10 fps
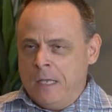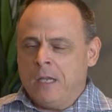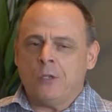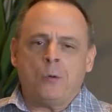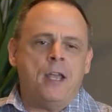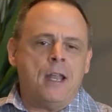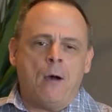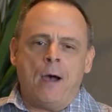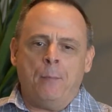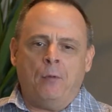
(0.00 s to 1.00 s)
Because right
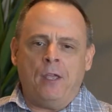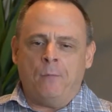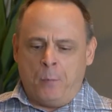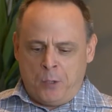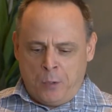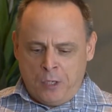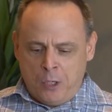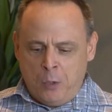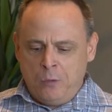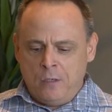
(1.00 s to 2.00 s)
now, I believe between
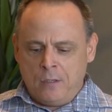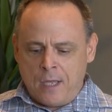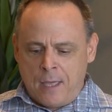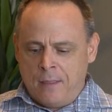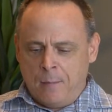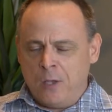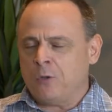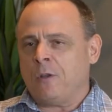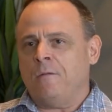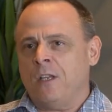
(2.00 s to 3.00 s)
the unions and the
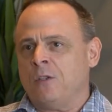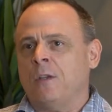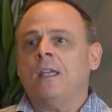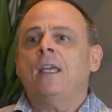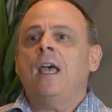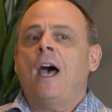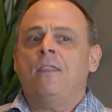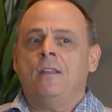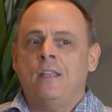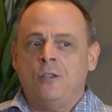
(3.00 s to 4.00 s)
administrative district, I
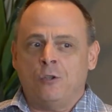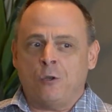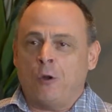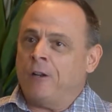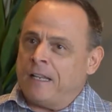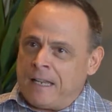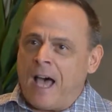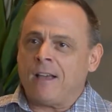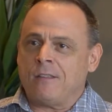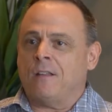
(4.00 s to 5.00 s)
think teachers are in a
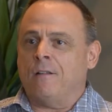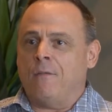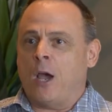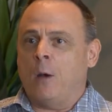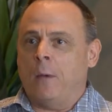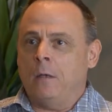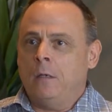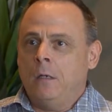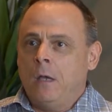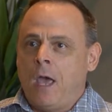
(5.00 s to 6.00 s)
toxic environment
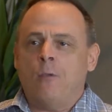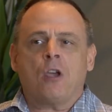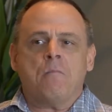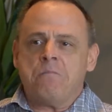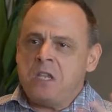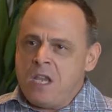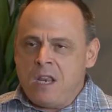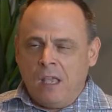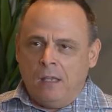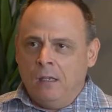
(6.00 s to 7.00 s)
and they're
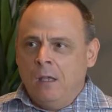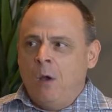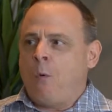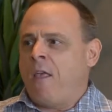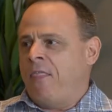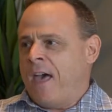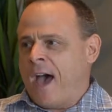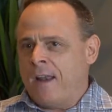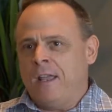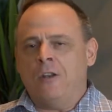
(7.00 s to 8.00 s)
competing with
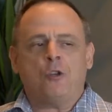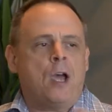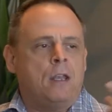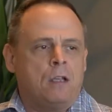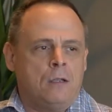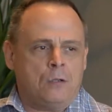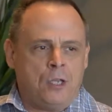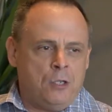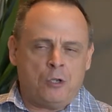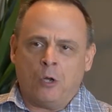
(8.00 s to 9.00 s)
that and trying to
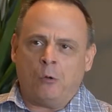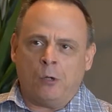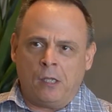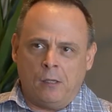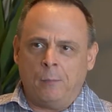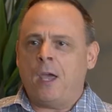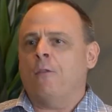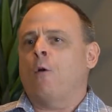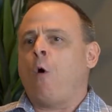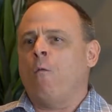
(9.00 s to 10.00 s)
teach their curriculum, and
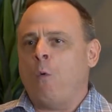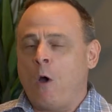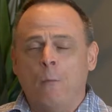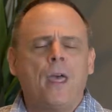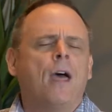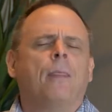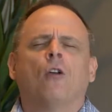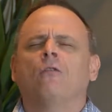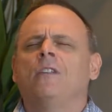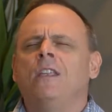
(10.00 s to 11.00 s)
they're overwhelmed and
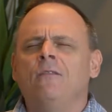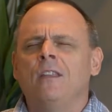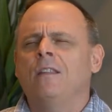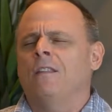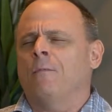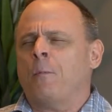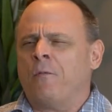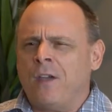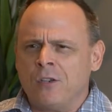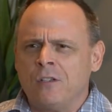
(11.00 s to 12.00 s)
they're leaving the
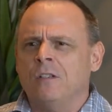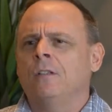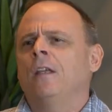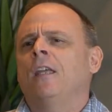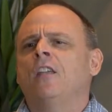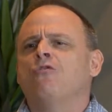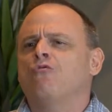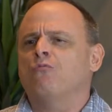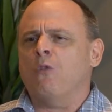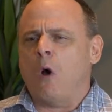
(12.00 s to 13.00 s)
profession in
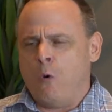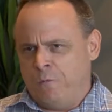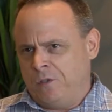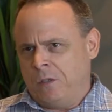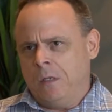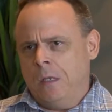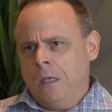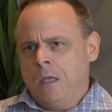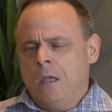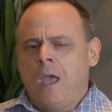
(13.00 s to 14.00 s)
droves.
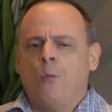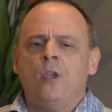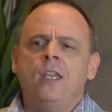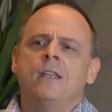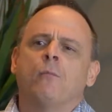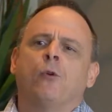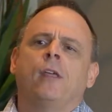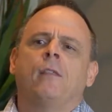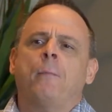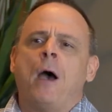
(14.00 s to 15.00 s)
We need to
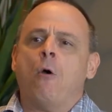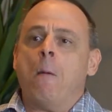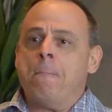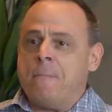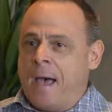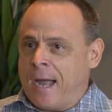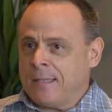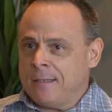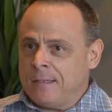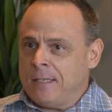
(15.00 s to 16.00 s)
bring the power back
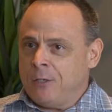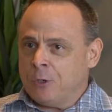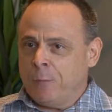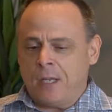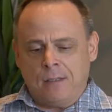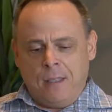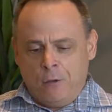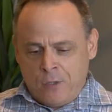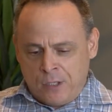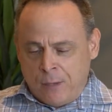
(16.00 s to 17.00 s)
to the teacher because they're
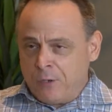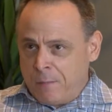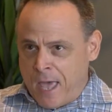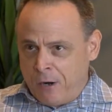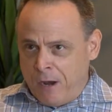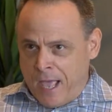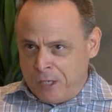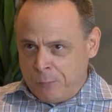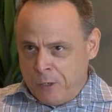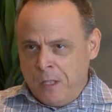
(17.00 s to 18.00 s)
the subject matter
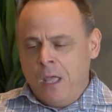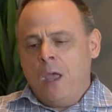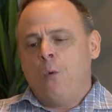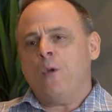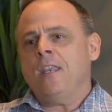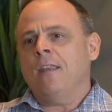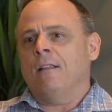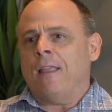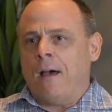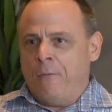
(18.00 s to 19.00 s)
expert. We need to
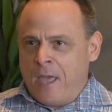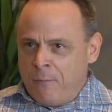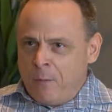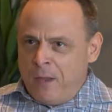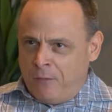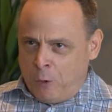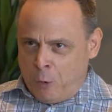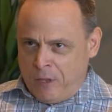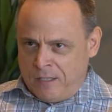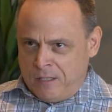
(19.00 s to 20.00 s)
allow them to make their
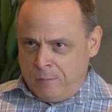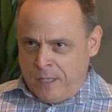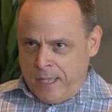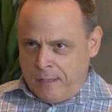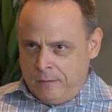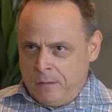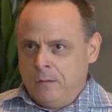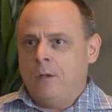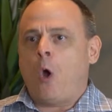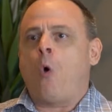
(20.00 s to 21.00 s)
own lesson plans,
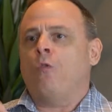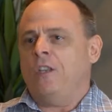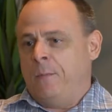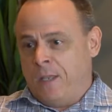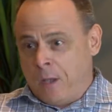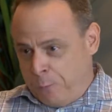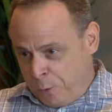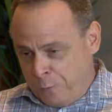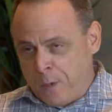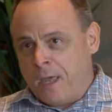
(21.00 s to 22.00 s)
only to be
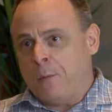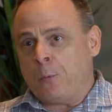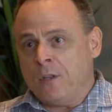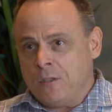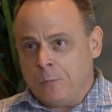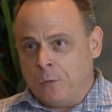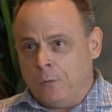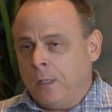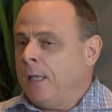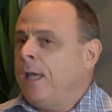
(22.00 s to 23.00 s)
approved by the principal
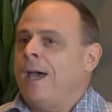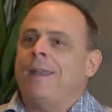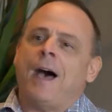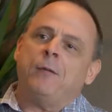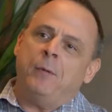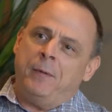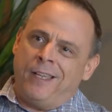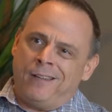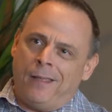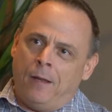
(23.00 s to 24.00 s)
and not be
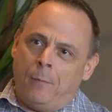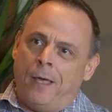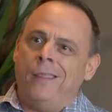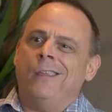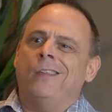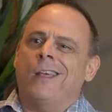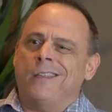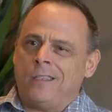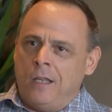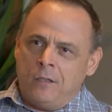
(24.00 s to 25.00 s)
dictated by the United
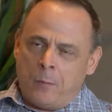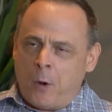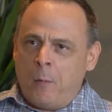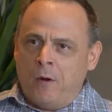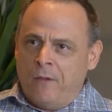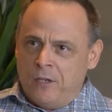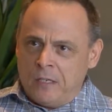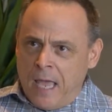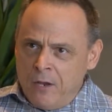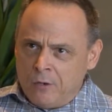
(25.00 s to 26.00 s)
States Department of
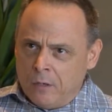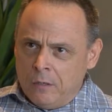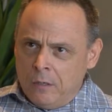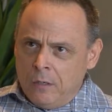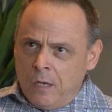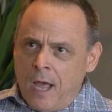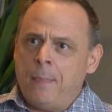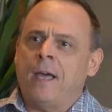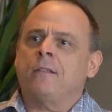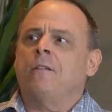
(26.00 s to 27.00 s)
Education. And
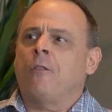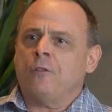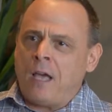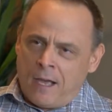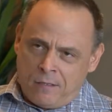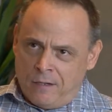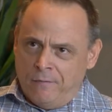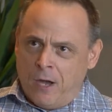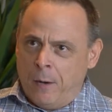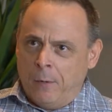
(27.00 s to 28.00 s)
that's another toxic
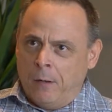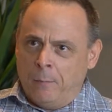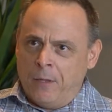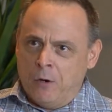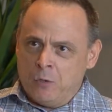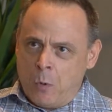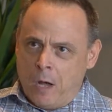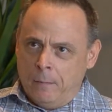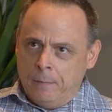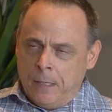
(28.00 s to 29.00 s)
environment up there as well.